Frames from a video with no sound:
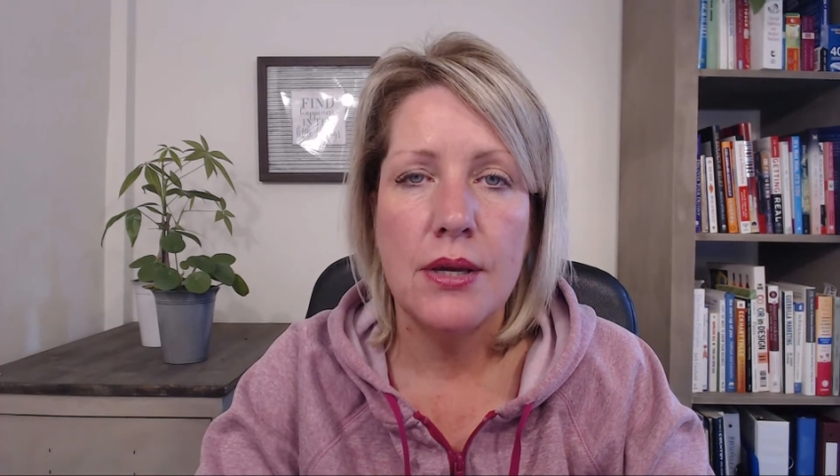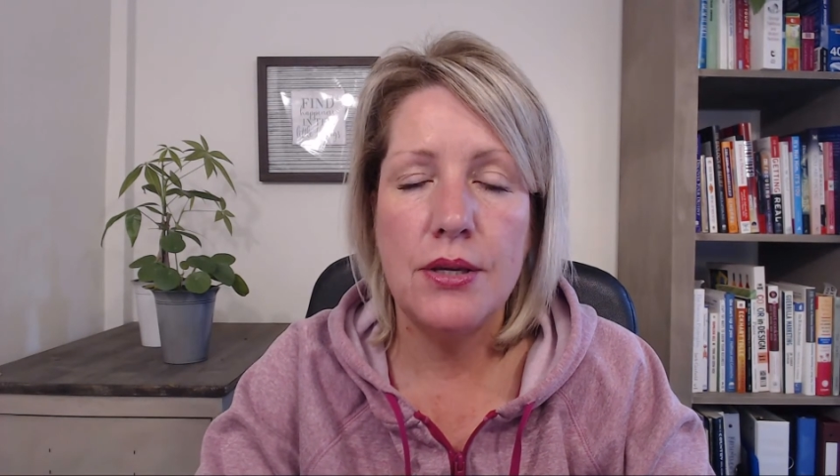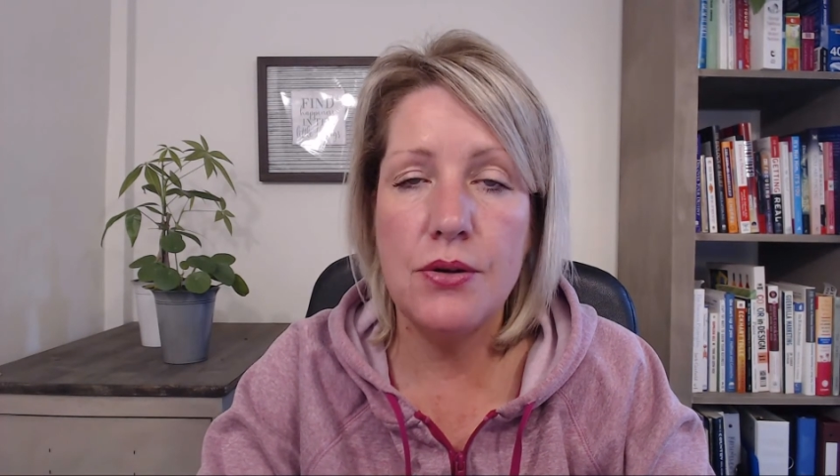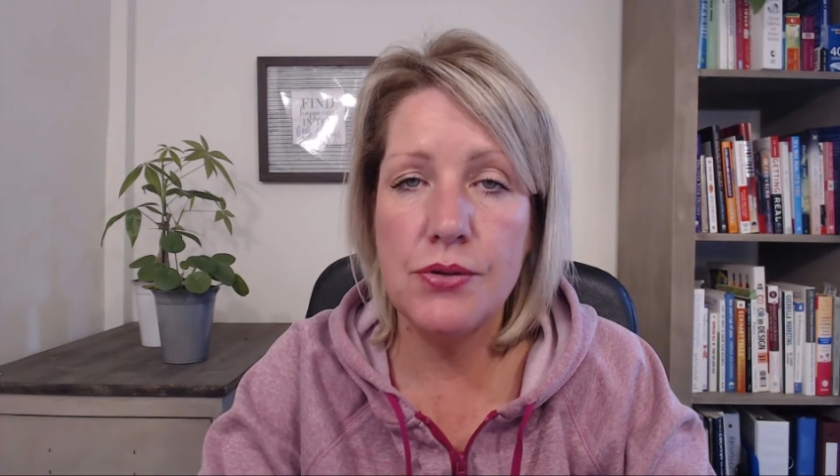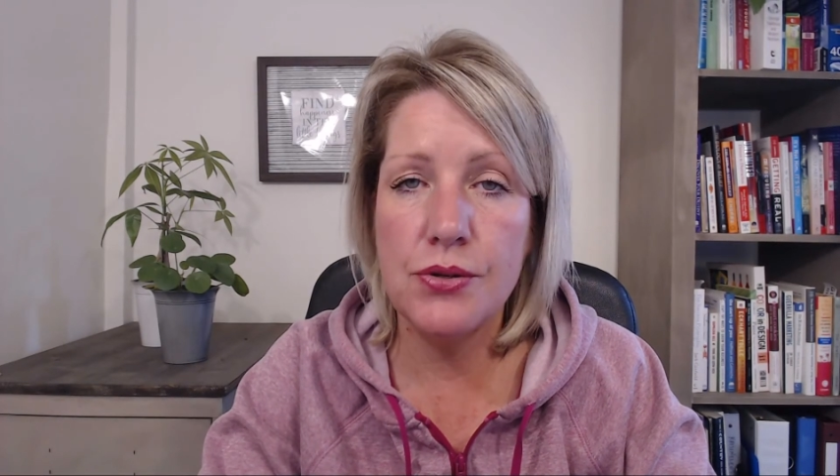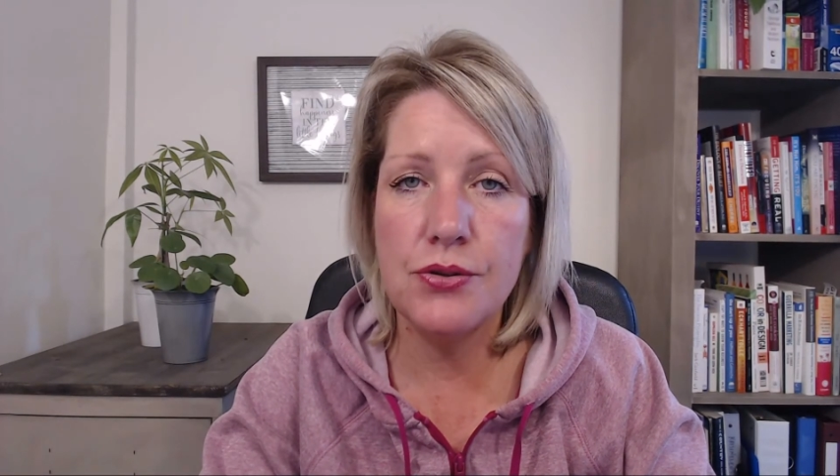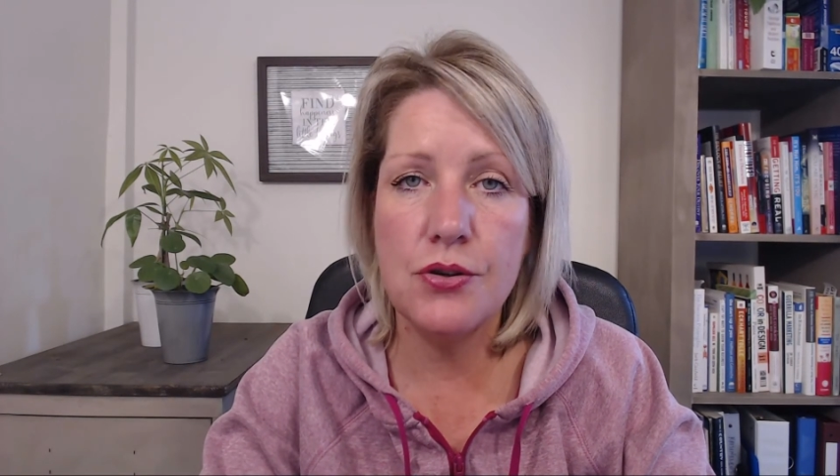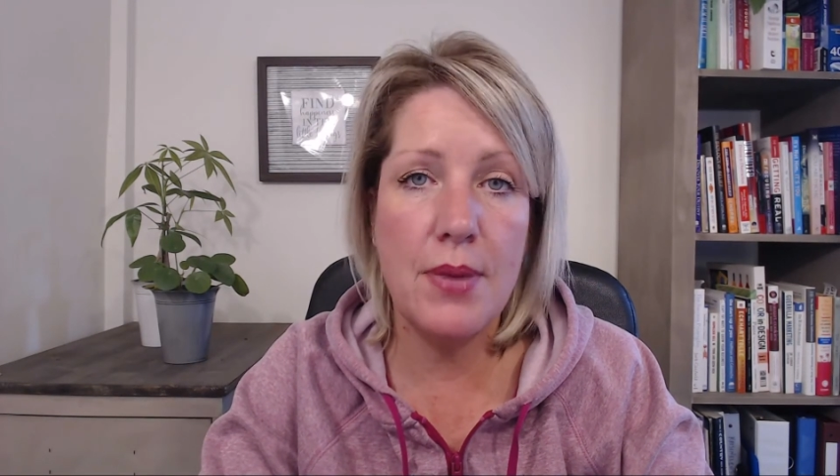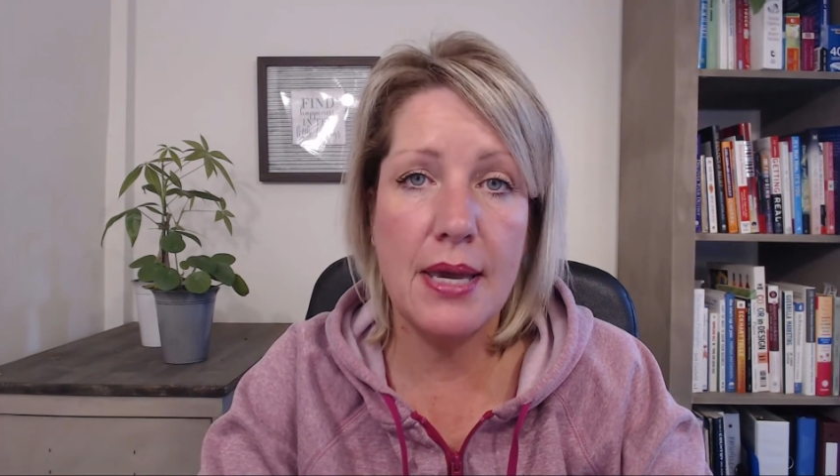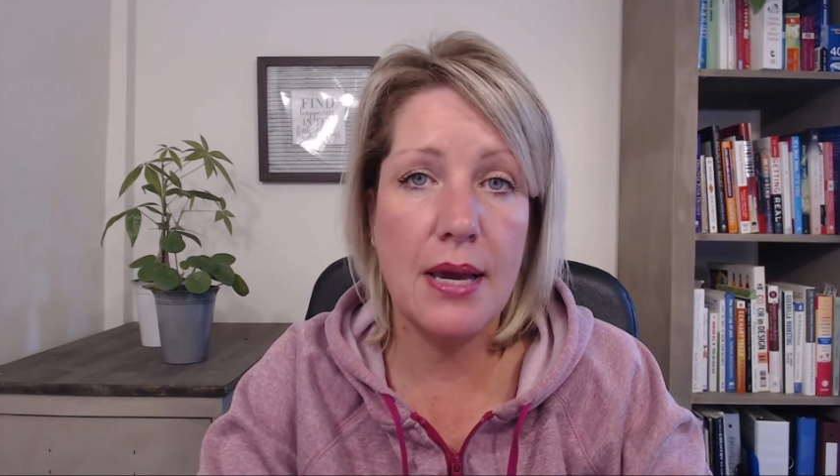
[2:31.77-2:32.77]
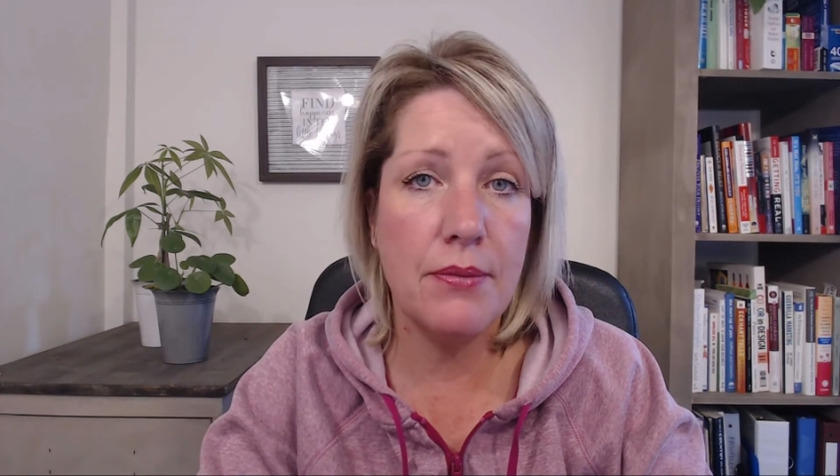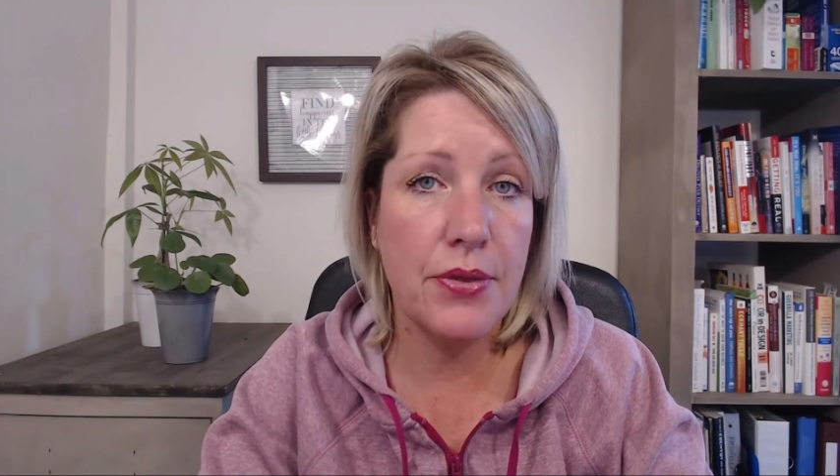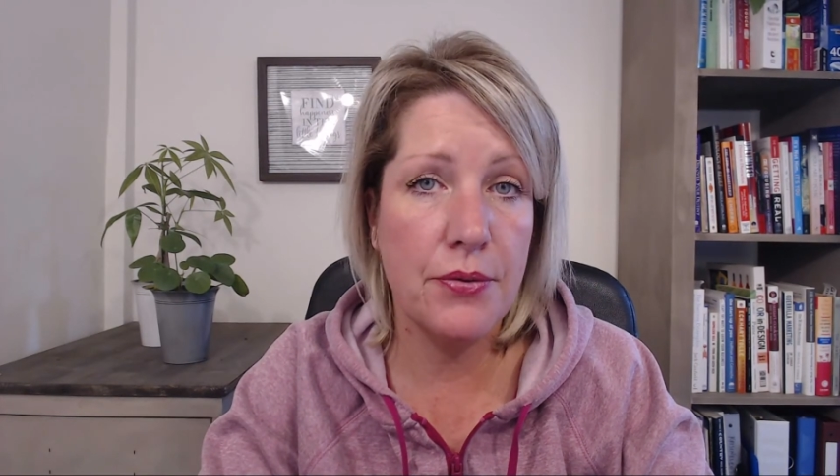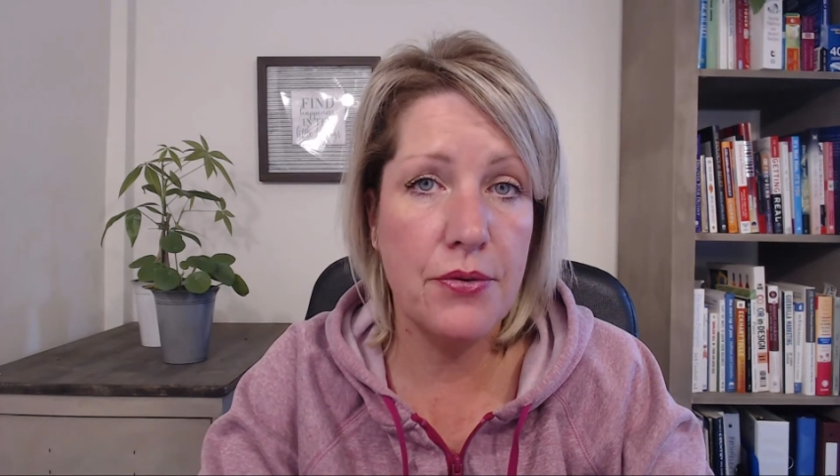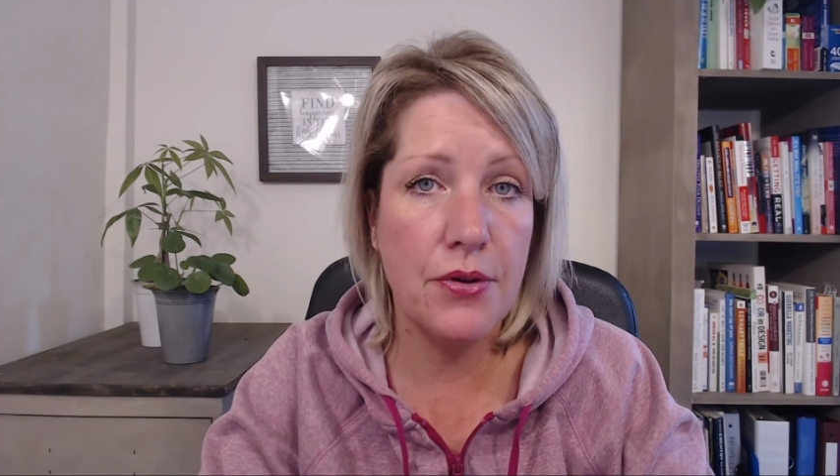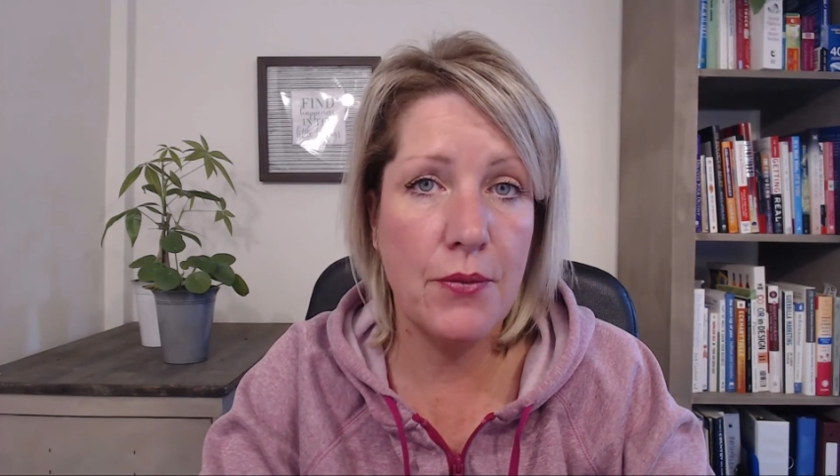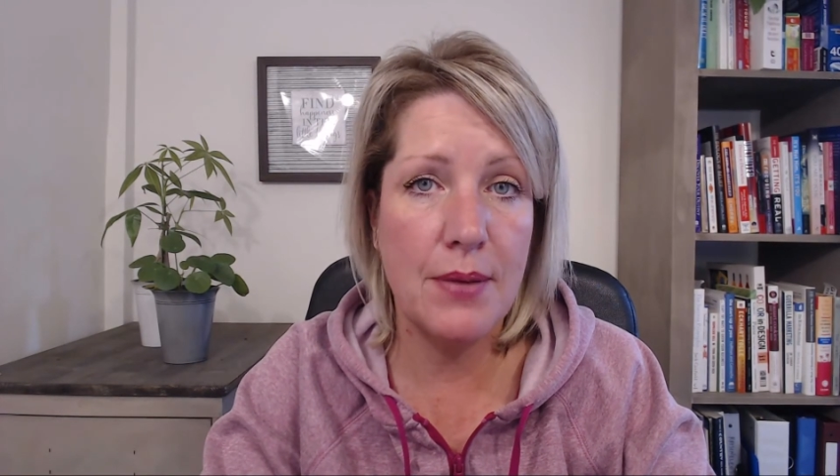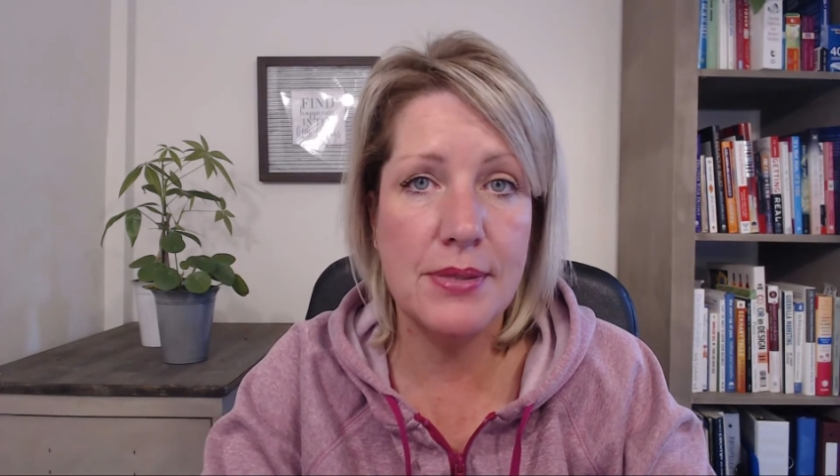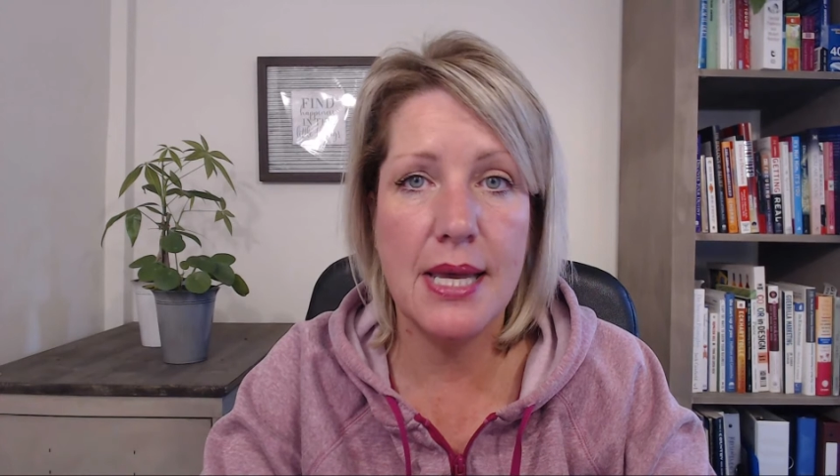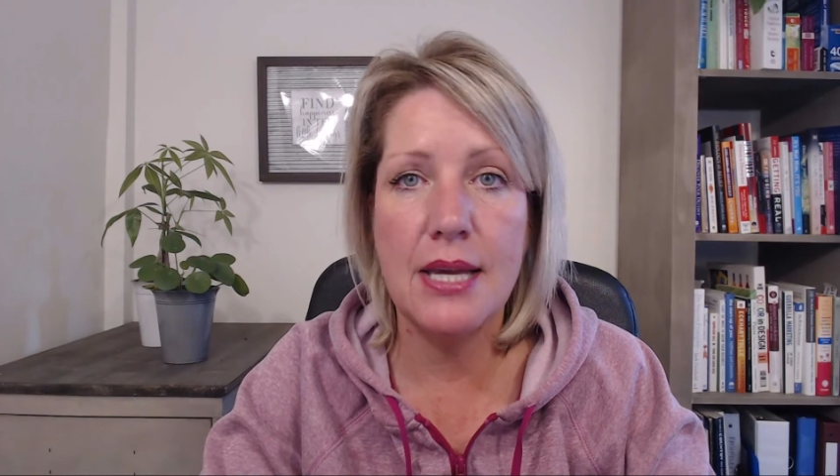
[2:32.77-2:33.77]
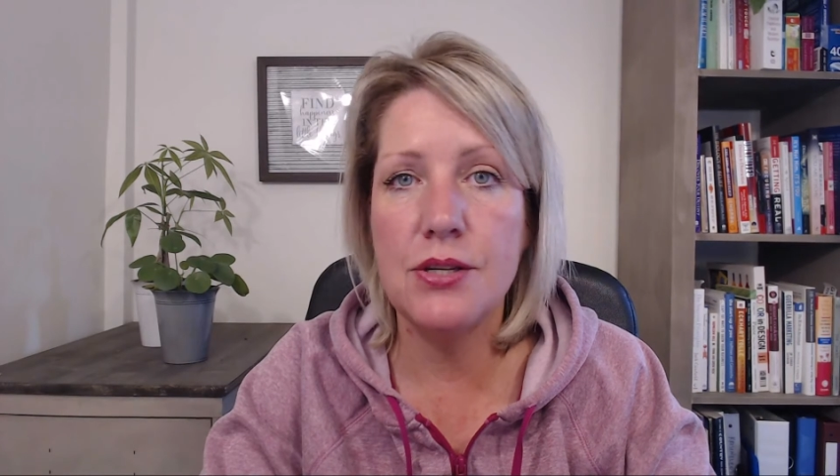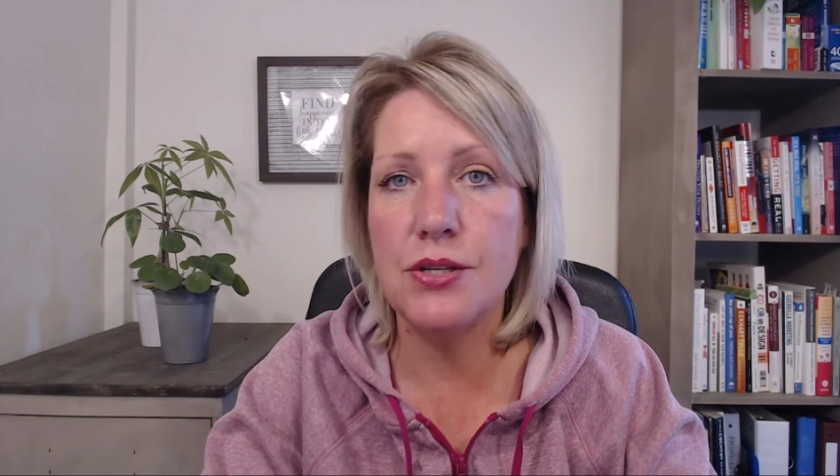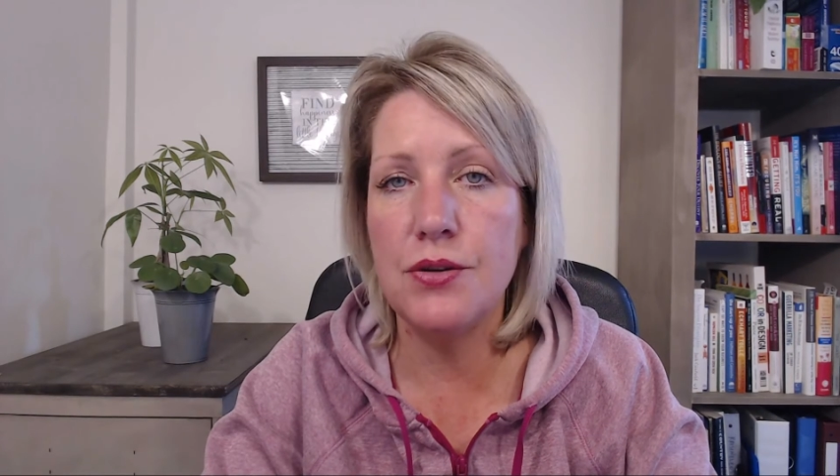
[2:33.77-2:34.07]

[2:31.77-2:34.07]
users who may come through their website